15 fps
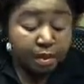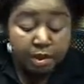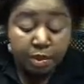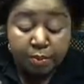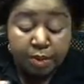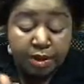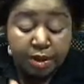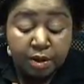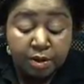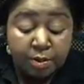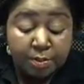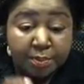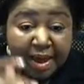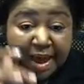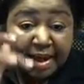you put it on the
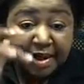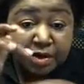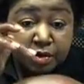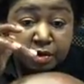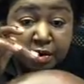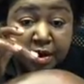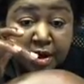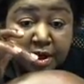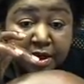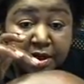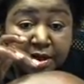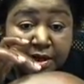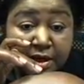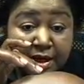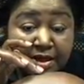back of your
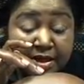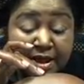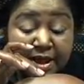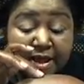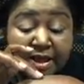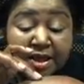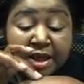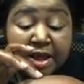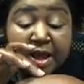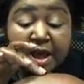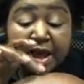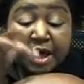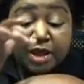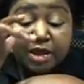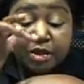hand like that,
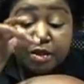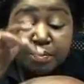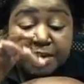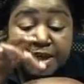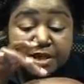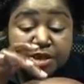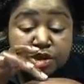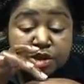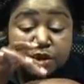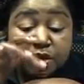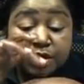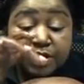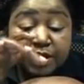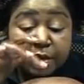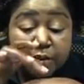you make
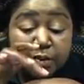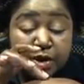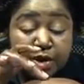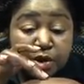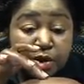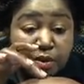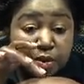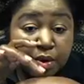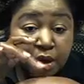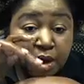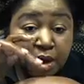sure, now when you